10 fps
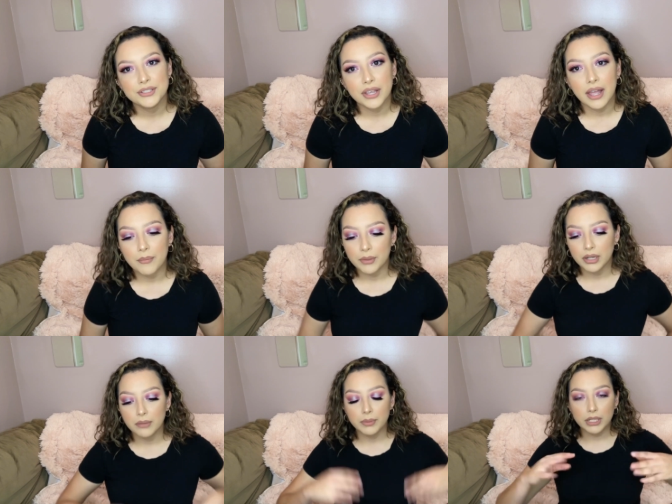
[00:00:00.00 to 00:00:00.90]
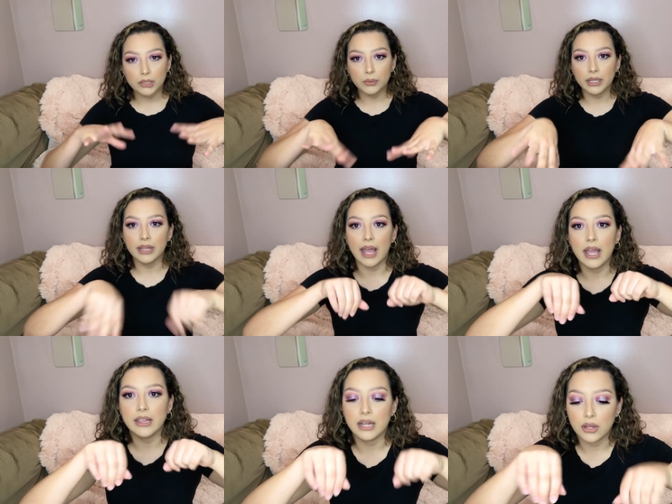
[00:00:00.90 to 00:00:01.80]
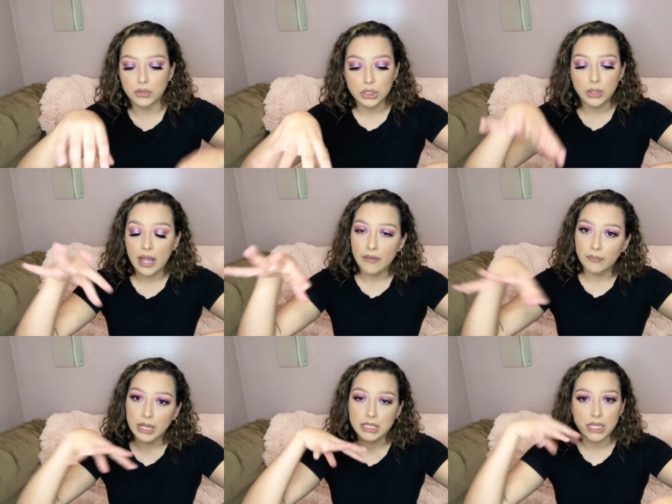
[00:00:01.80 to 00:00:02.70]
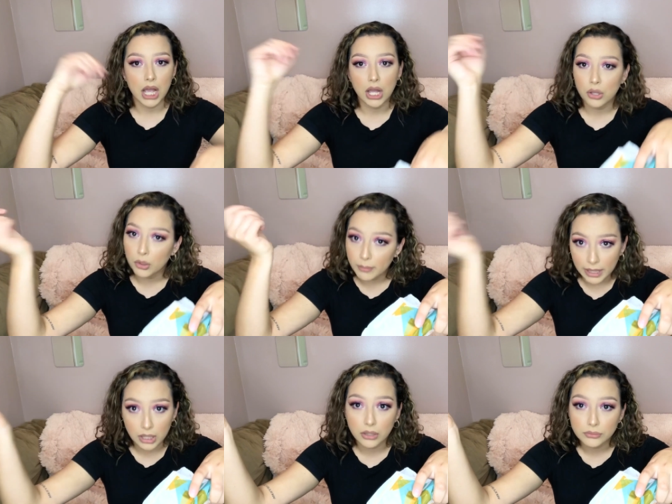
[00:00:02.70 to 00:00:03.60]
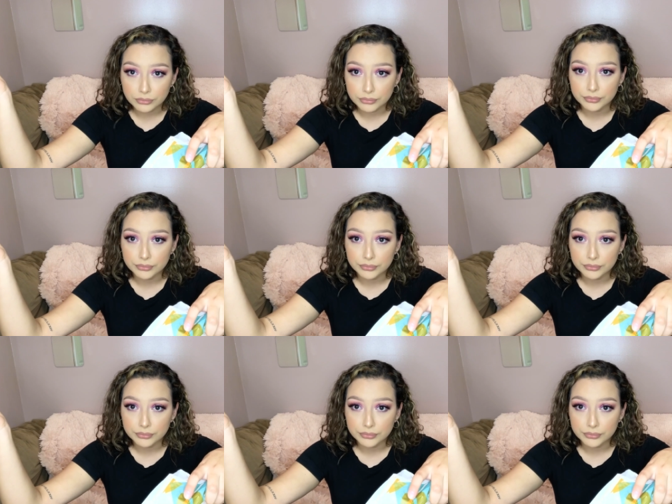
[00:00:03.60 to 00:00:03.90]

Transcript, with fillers: So yeah, I'm going to be doing that and then I also have my Taco Bell.